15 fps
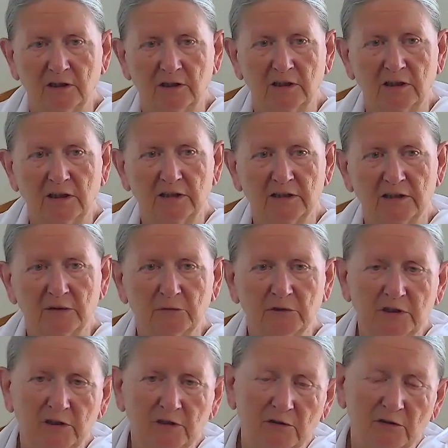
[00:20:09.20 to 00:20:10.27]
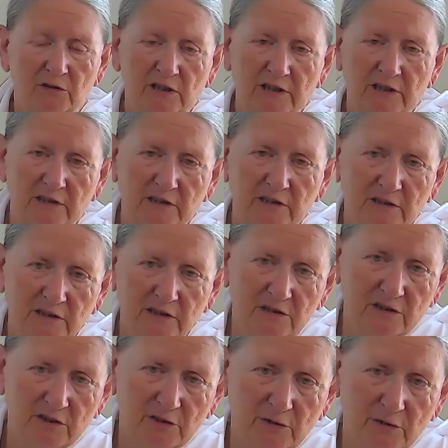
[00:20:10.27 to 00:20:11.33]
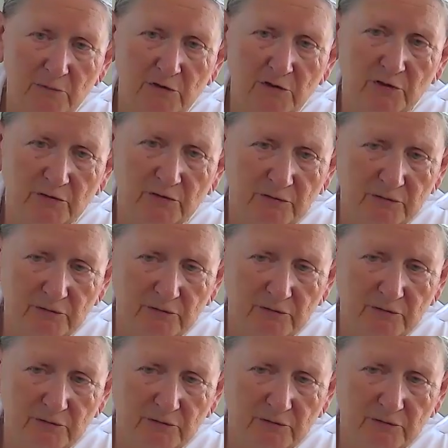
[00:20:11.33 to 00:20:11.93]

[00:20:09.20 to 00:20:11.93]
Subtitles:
And then when you look at it in terms of